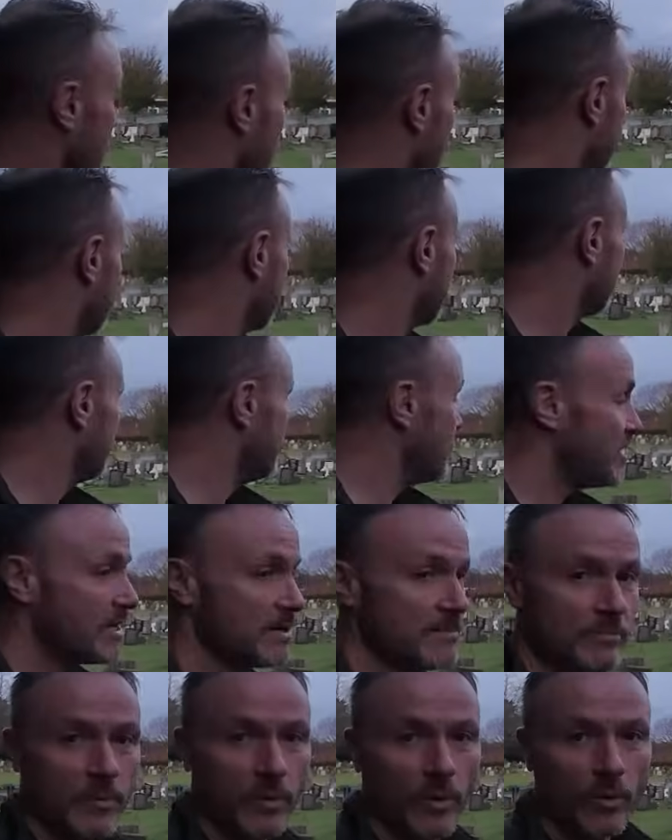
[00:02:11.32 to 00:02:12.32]
Because it's really
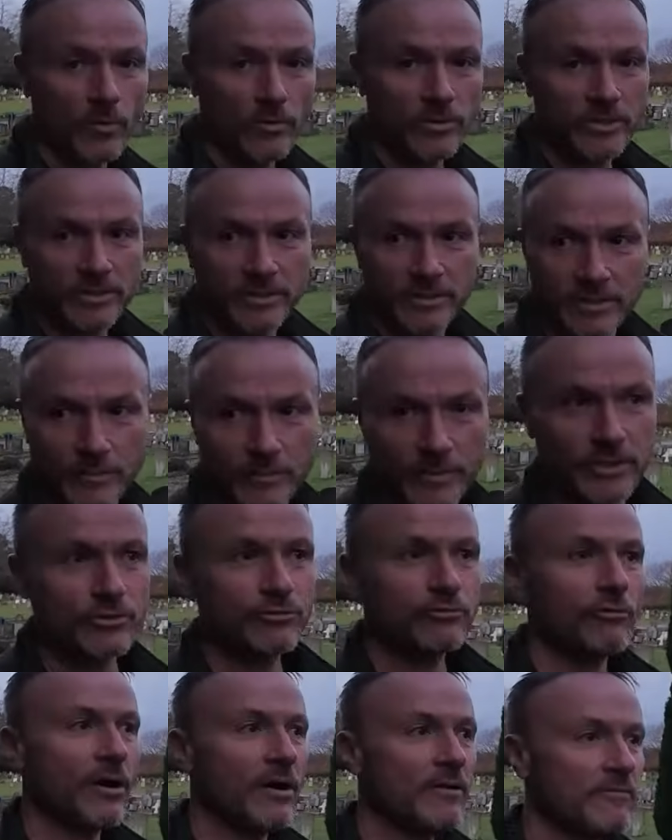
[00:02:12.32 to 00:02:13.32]
important that we
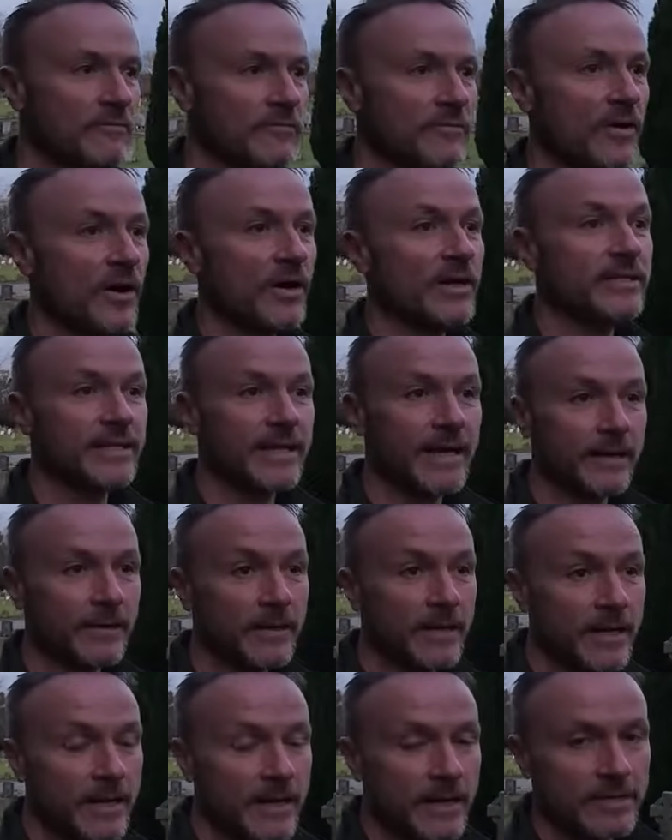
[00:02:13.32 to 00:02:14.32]
try and find out
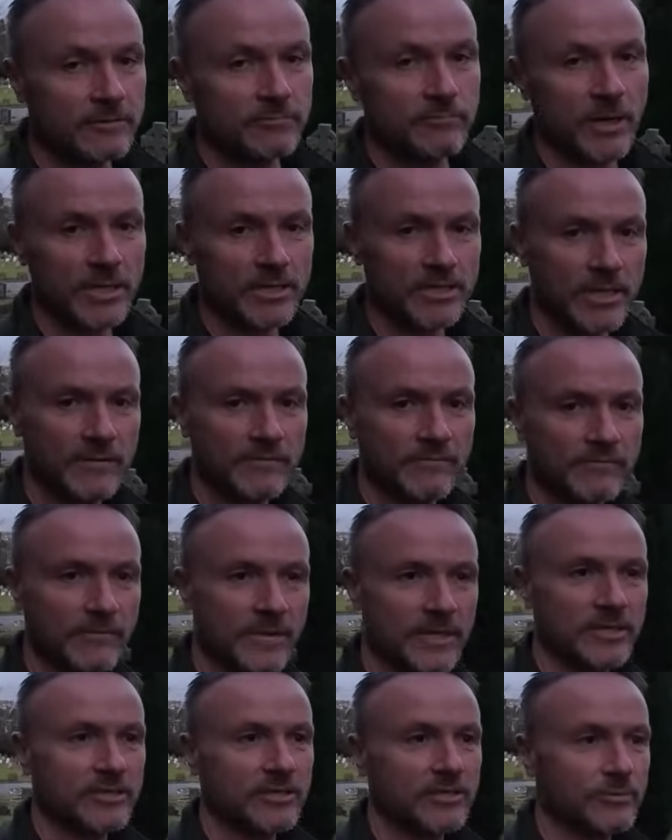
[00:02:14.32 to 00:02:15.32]
as much
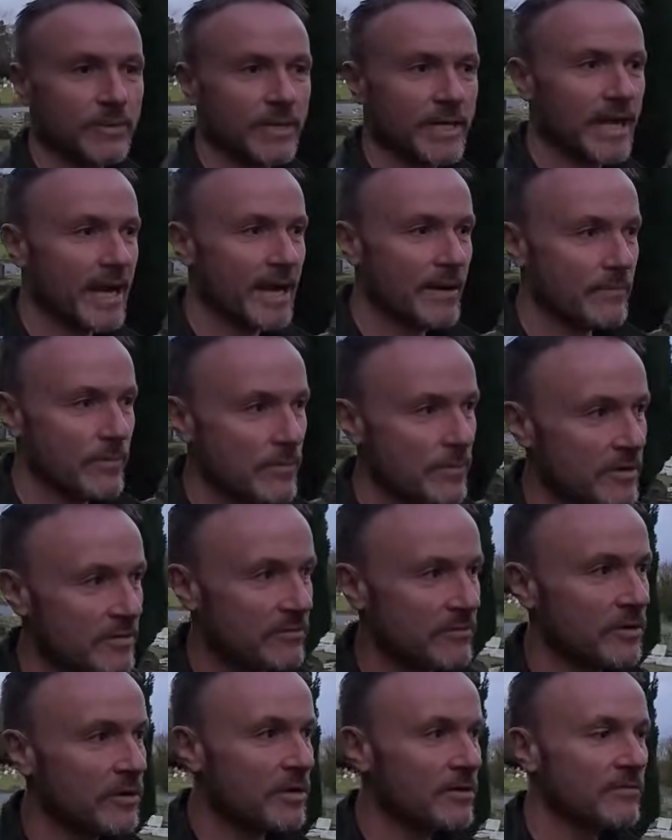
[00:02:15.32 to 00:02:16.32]
information as we can when we're
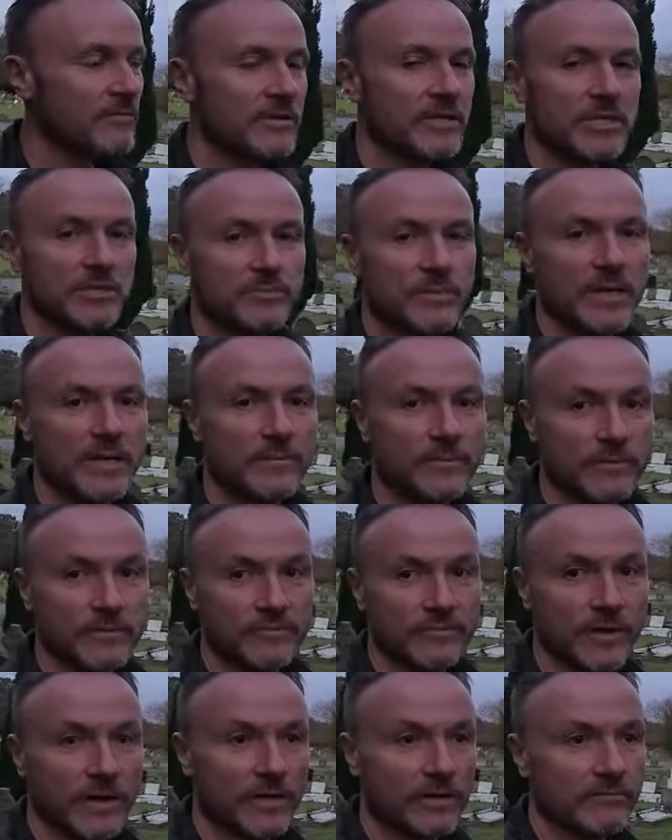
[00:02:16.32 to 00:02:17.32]
looking for these people's
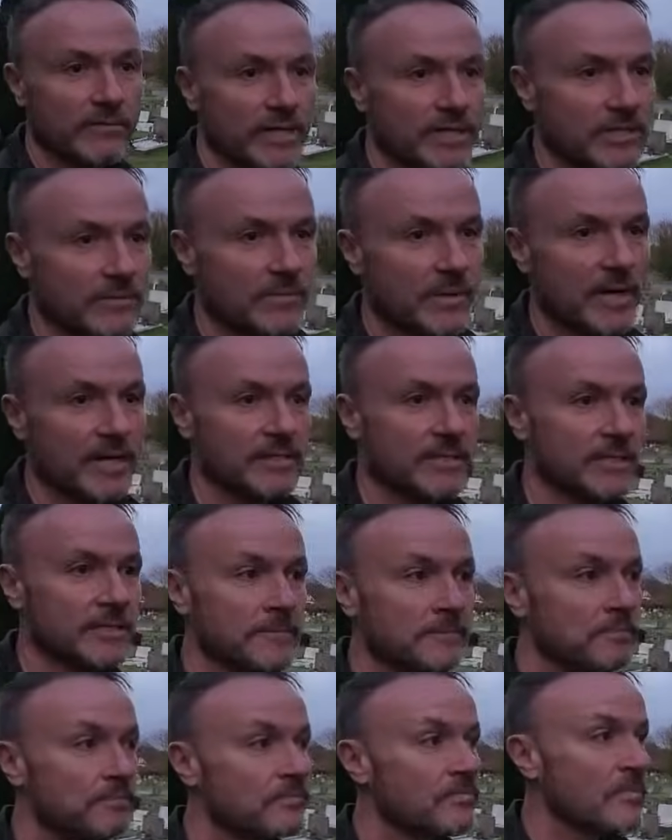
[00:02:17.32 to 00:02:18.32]
final resting
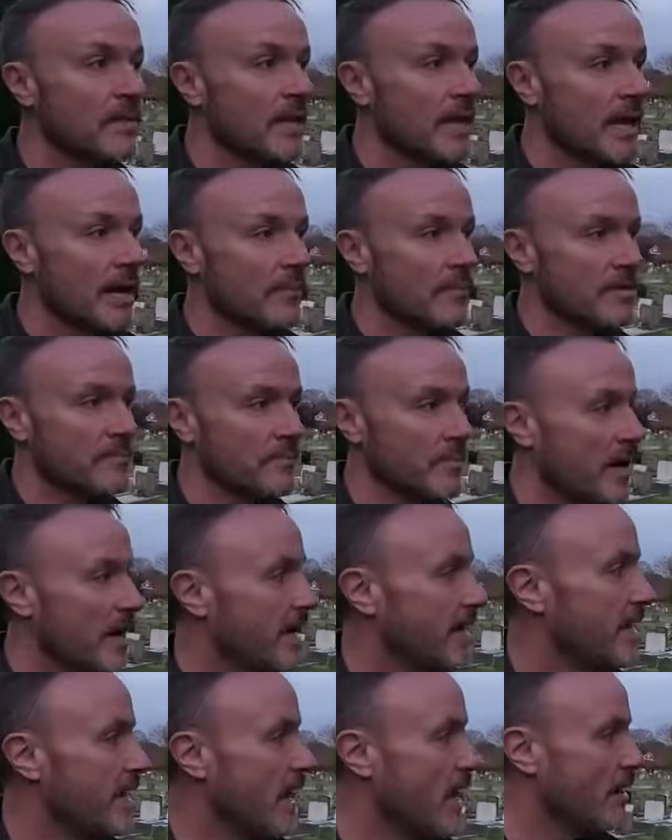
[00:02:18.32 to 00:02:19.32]
places, and we
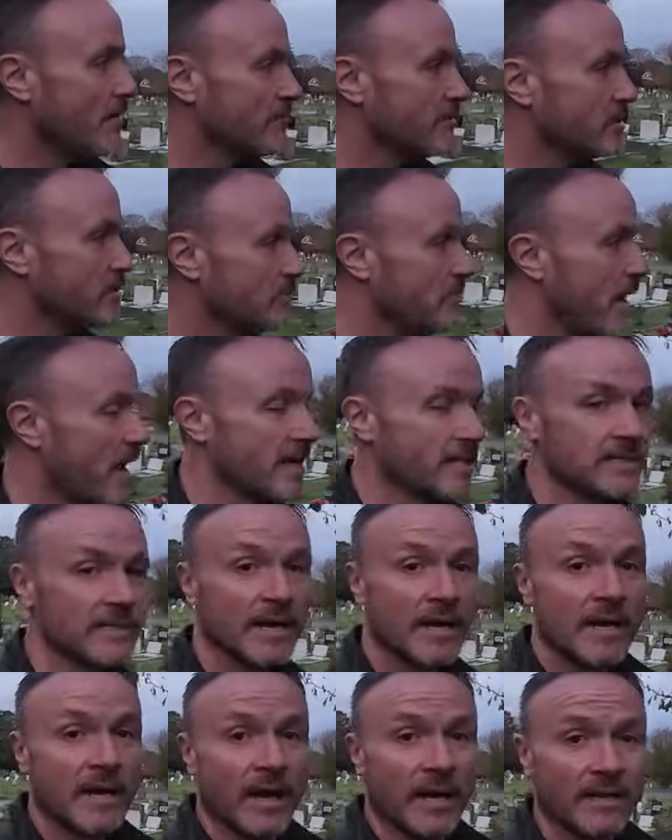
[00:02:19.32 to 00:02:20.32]
pay our respects.
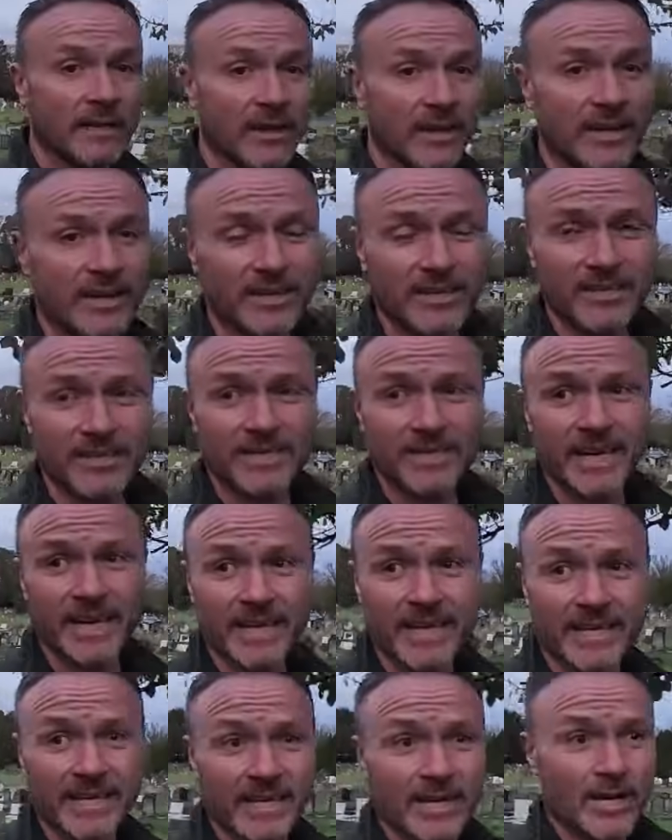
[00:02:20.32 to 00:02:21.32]
And like I
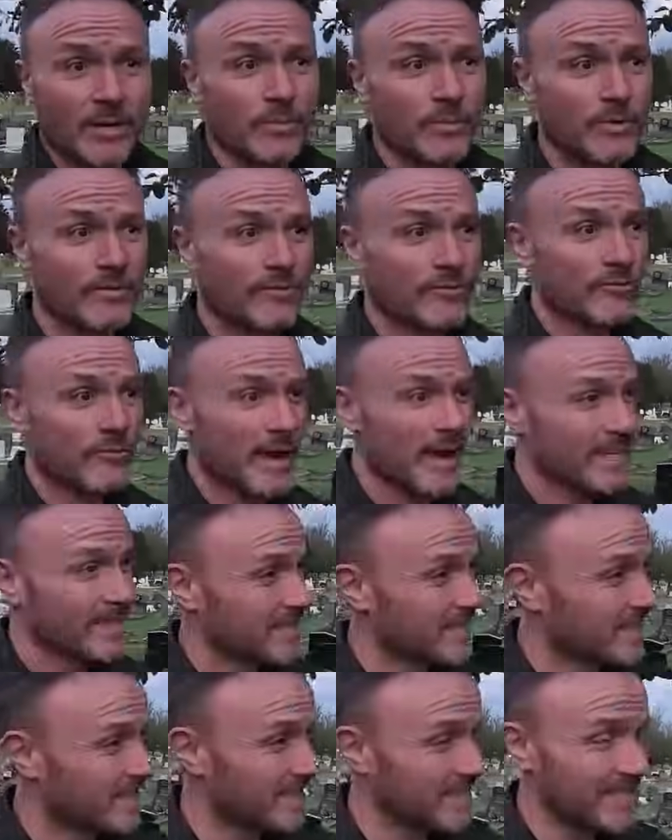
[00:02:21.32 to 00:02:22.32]
say, with
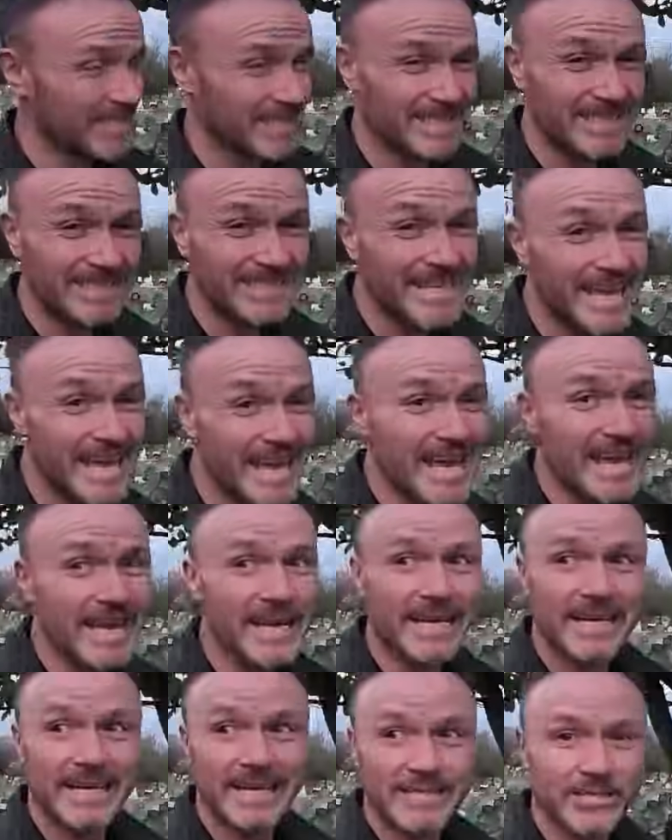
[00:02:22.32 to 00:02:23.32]
Greg's, this is as near
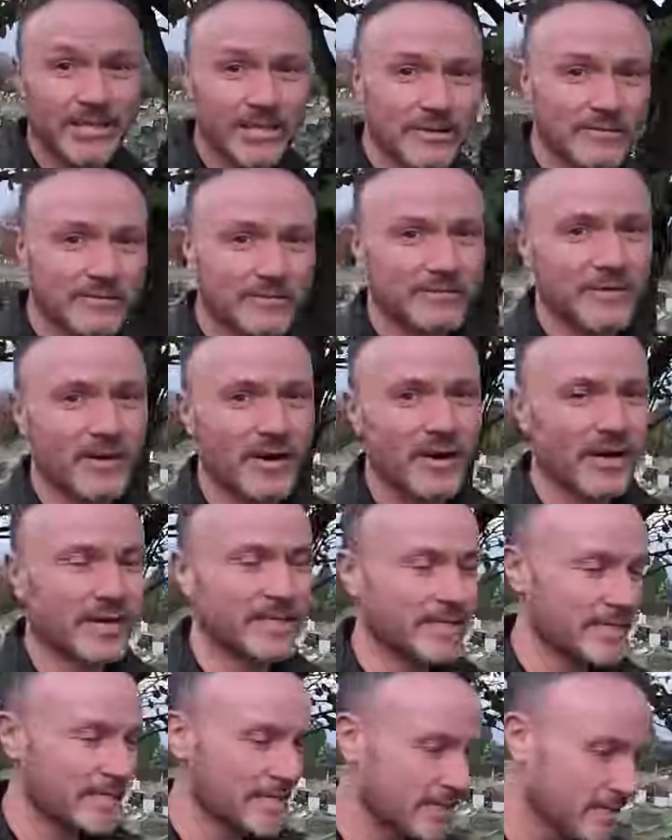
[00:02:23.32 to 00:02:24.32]
as I can
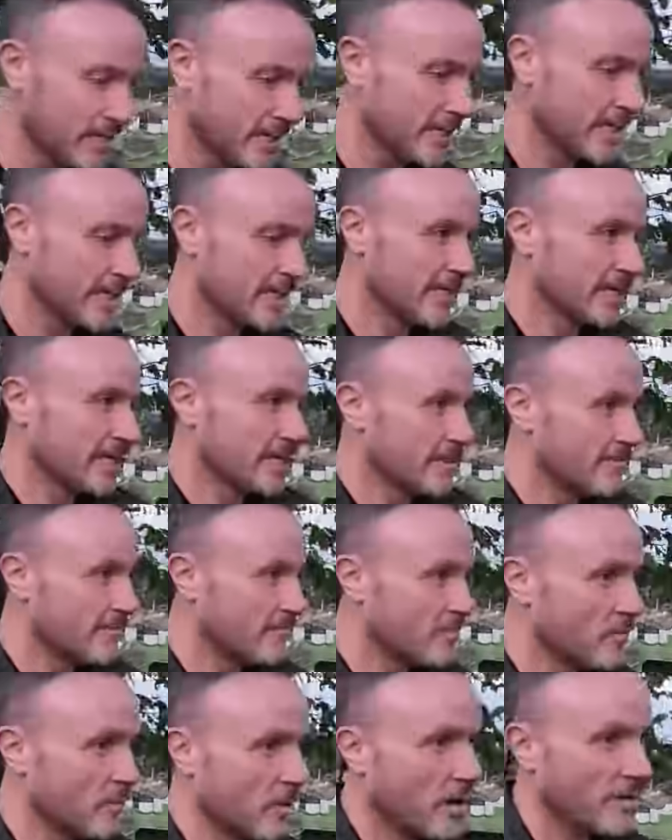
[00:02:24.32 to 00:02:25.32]
find. It's like,
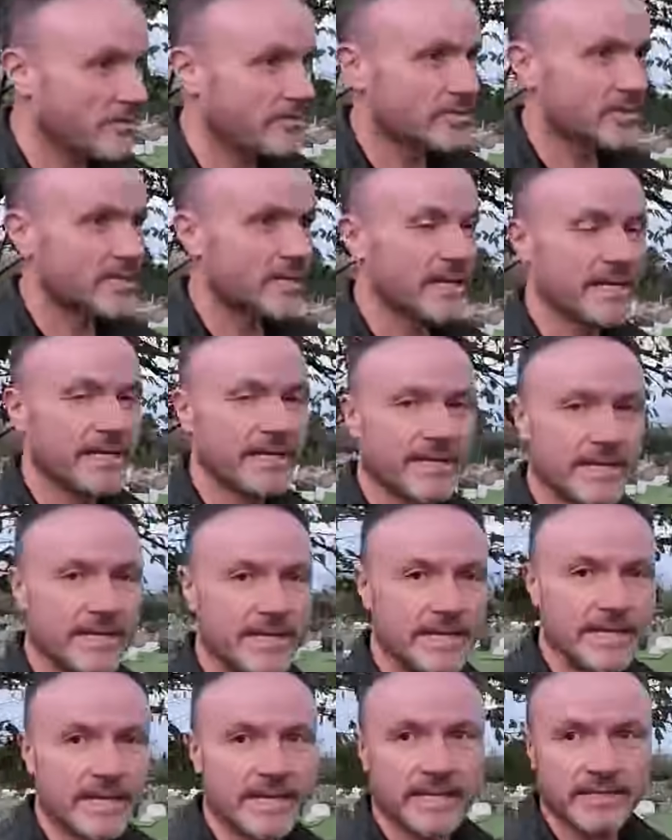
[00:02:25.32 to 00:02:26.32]
from what I've seen,
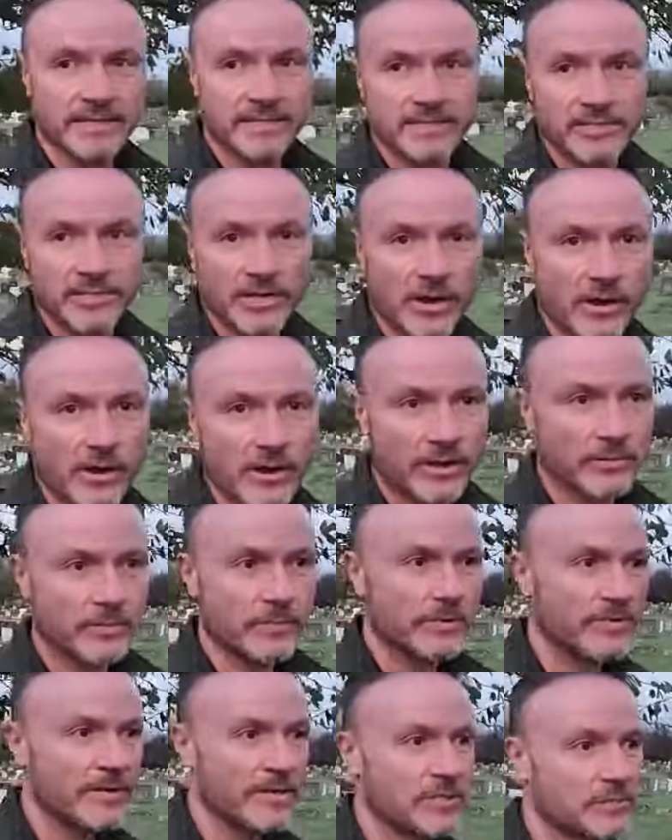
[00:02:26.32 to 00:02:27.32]
he is interred
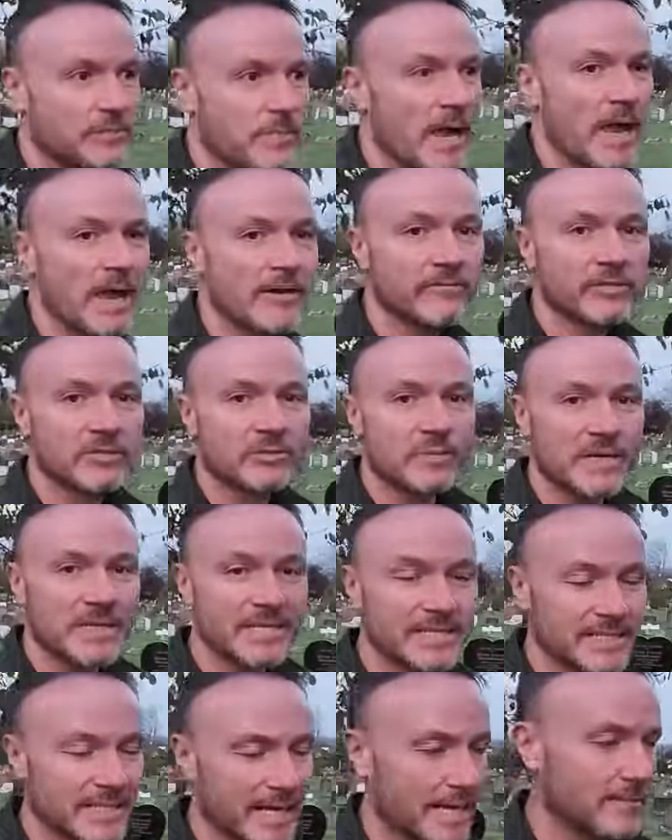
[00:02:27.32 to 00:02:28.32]
with his parents, but
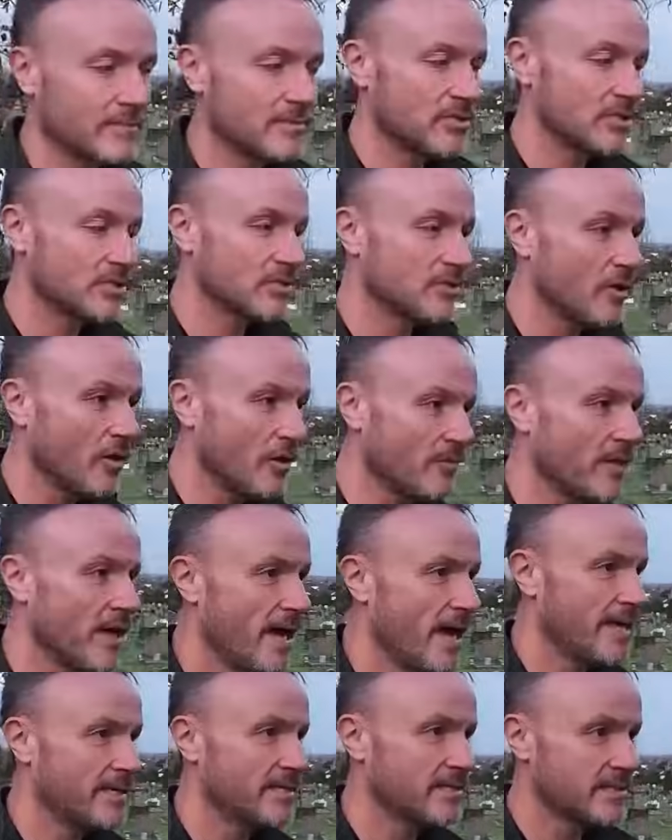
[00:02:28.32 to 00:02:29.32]
his name's just not on the
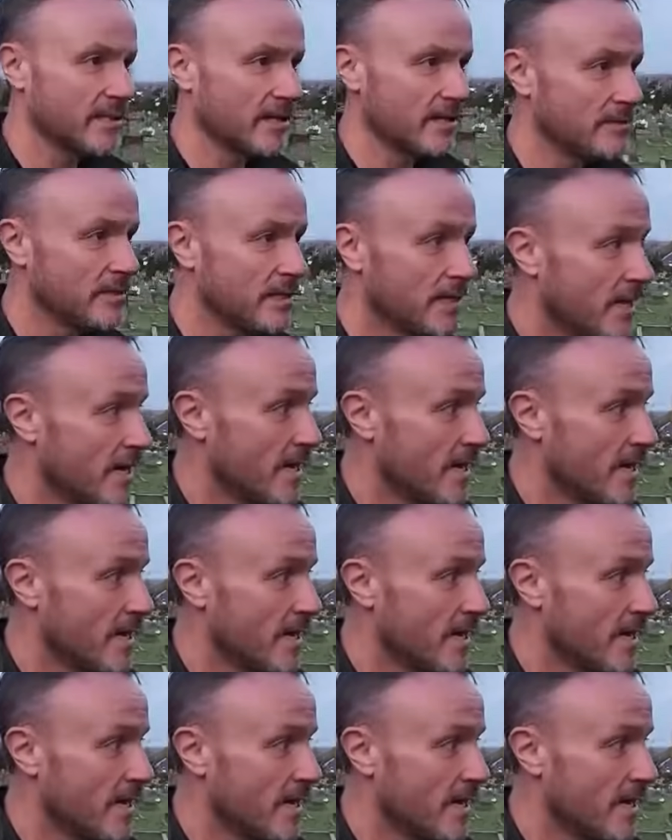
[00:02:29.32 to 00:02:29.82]
headstone.